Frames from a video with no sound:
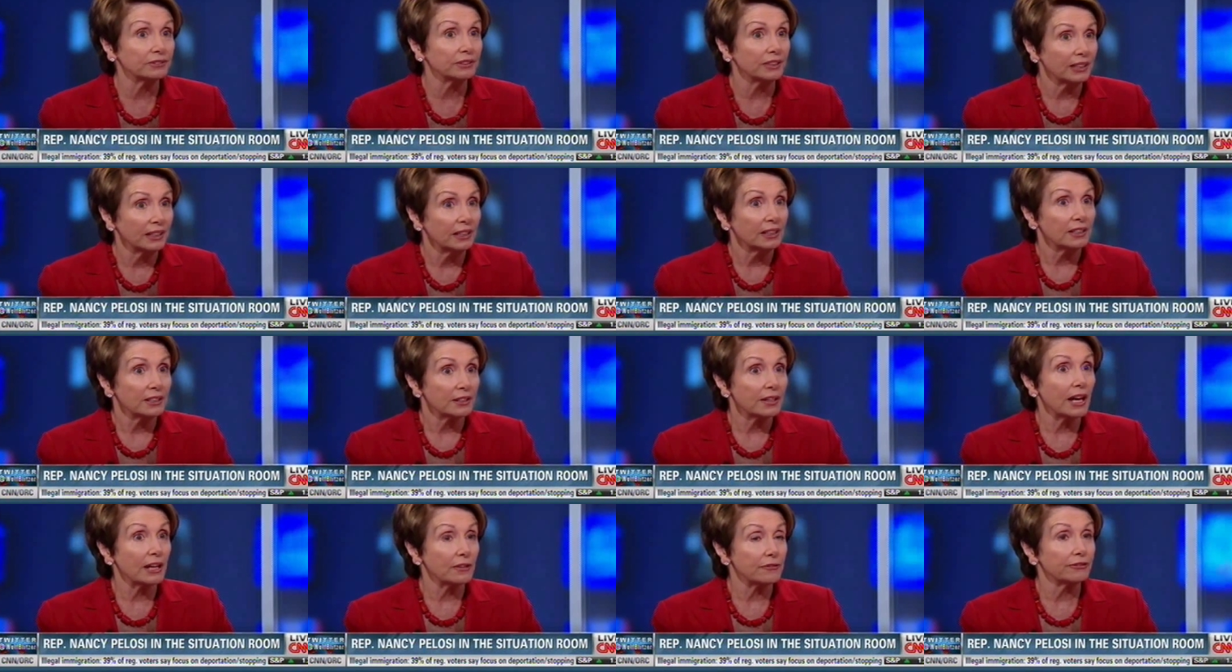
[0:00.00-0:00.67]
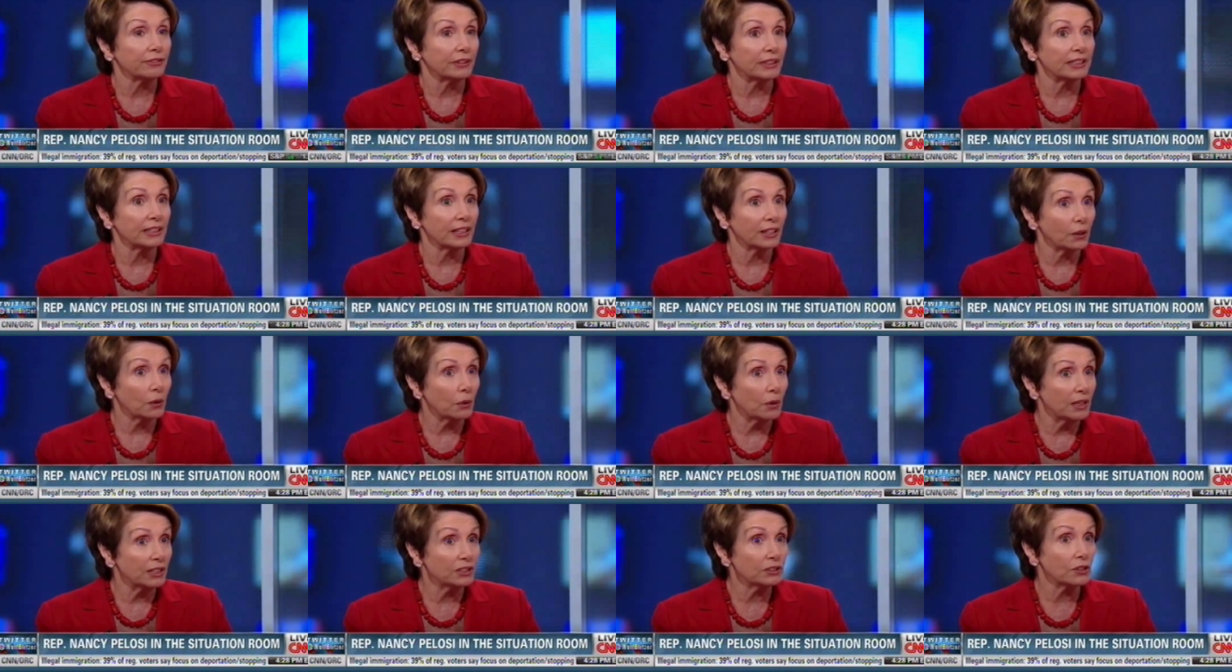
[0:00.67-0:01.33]
of that
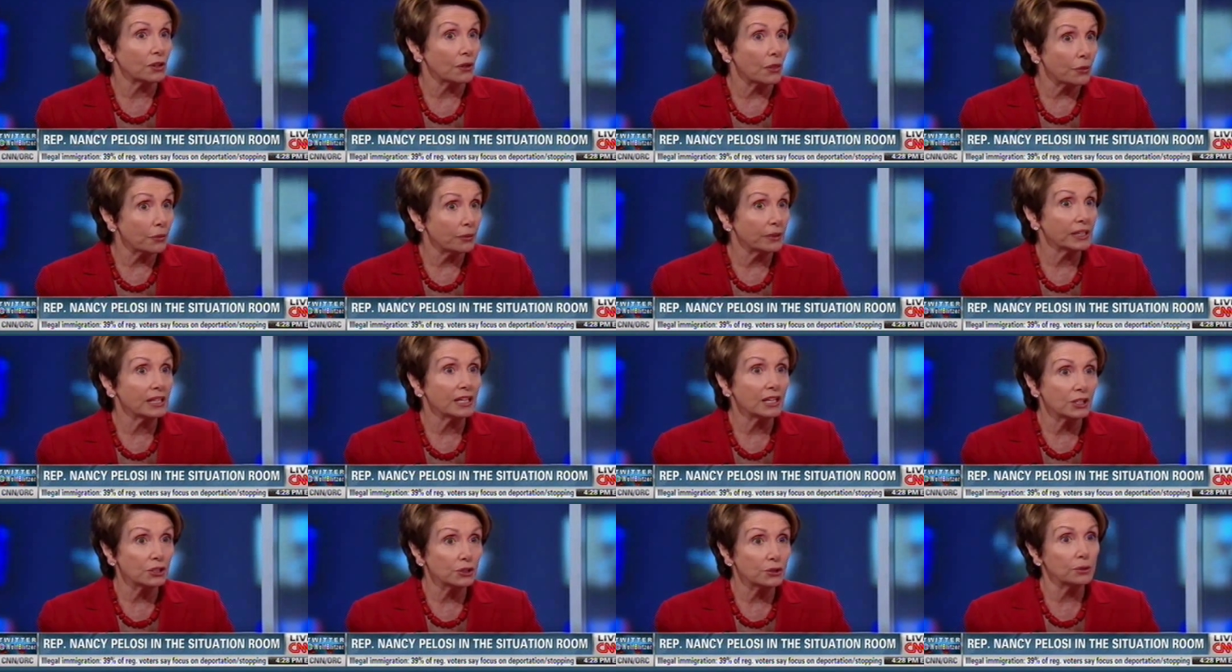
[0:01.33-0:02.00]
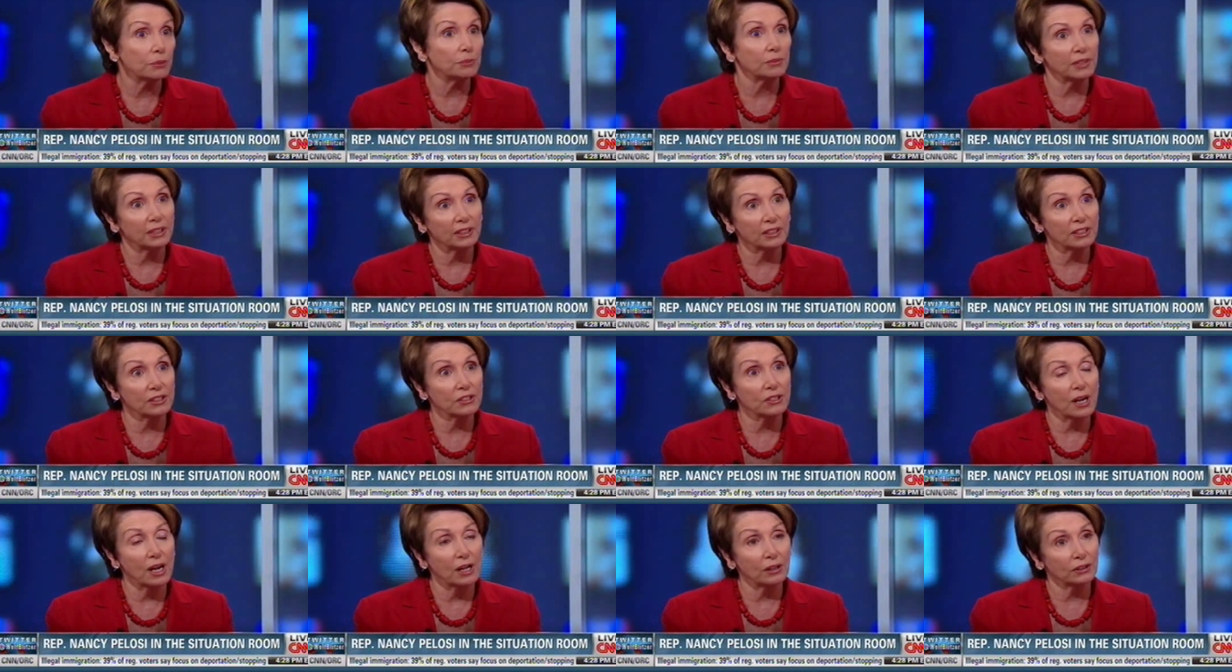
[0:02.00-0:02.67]
funding question, $300
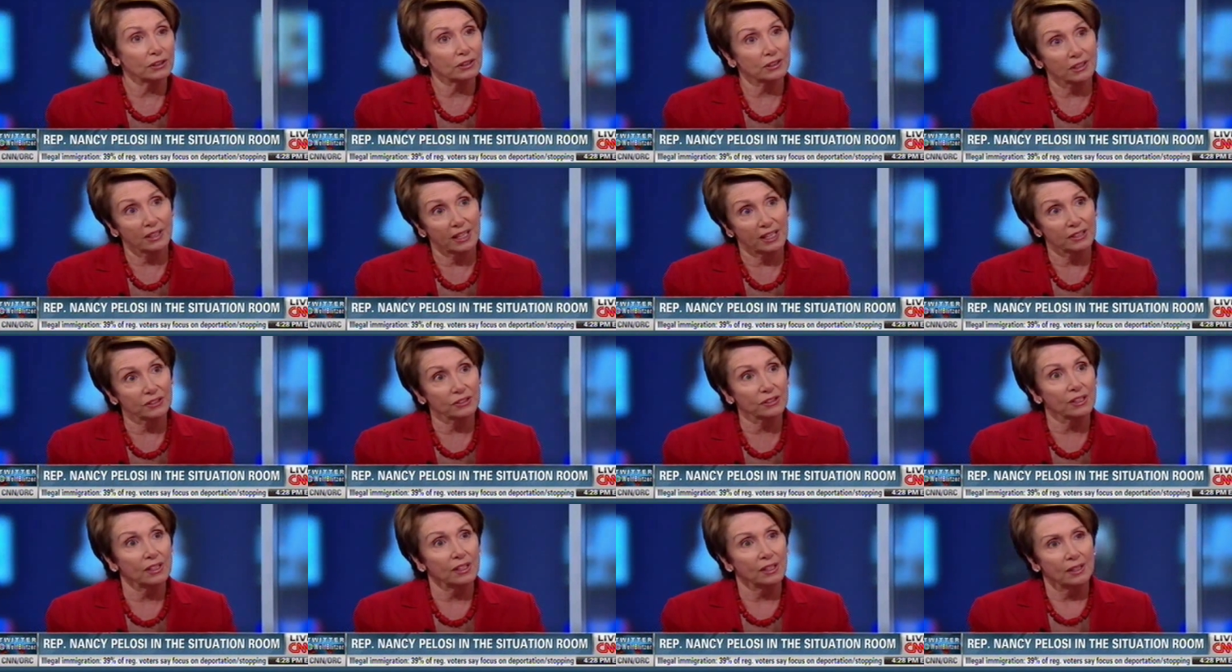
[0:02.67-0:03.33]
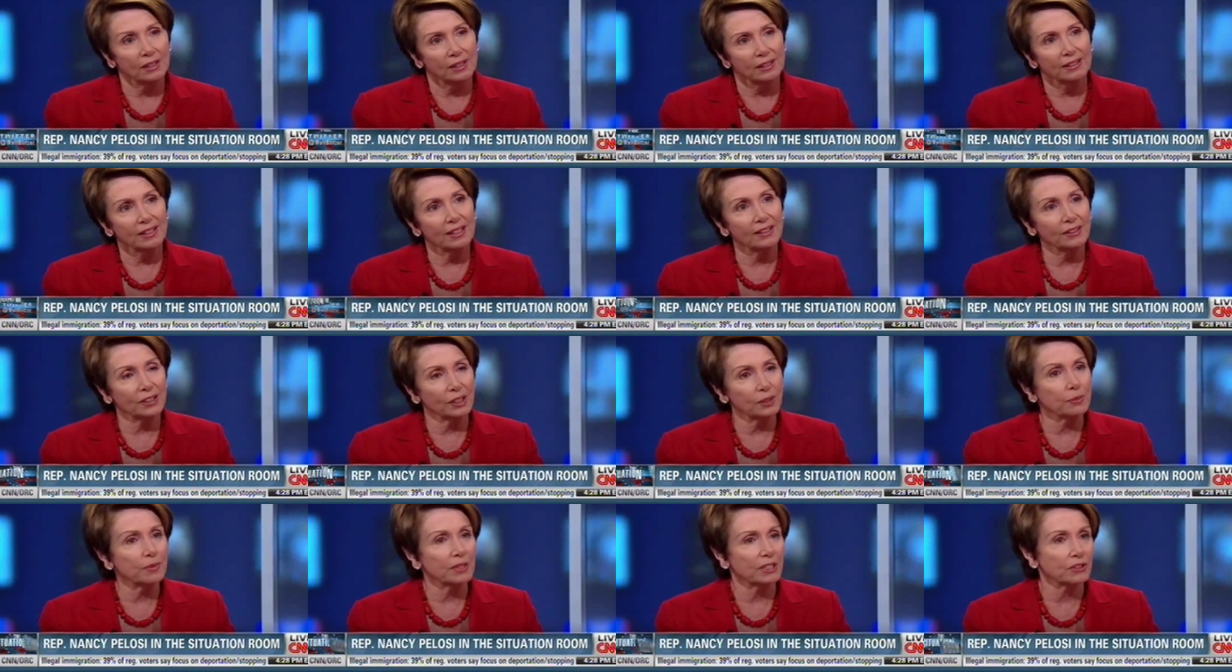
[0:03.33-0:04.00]
million less than
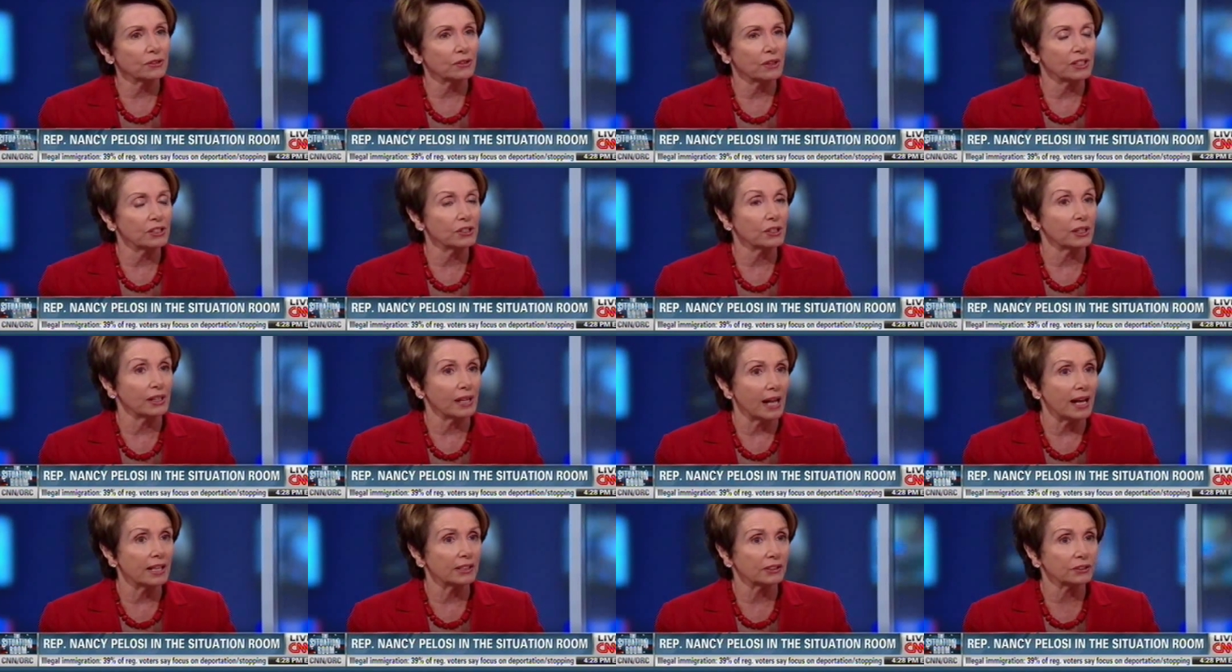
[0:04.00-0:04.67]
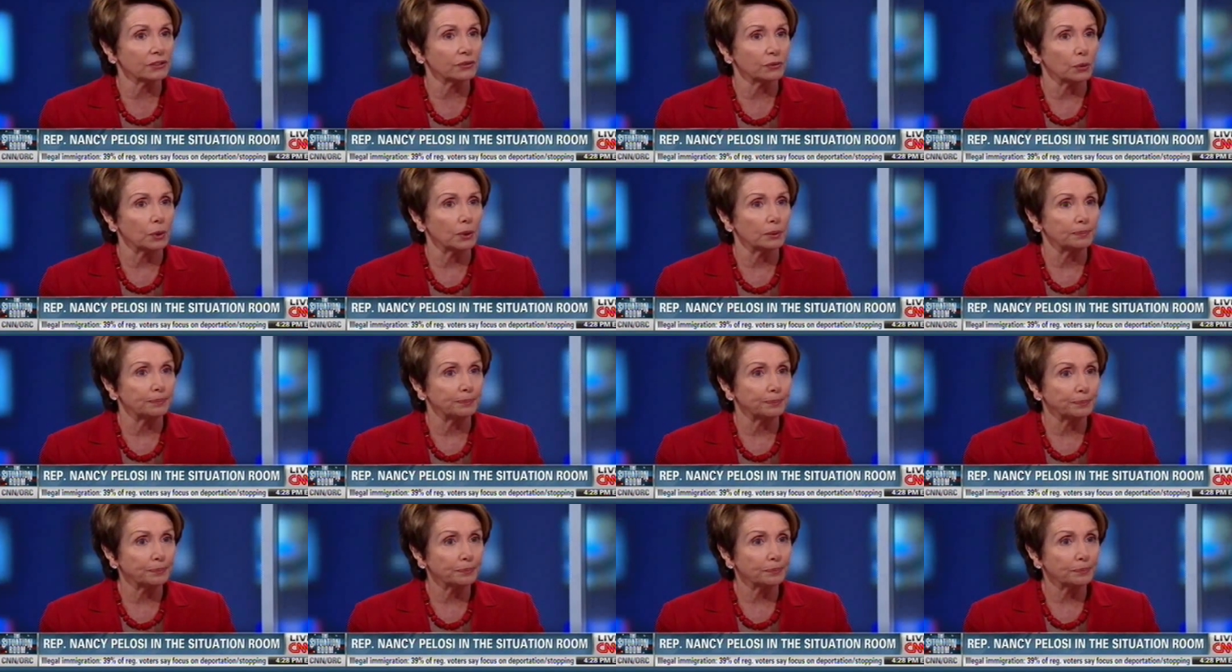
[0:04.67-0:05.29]
the administration asked for.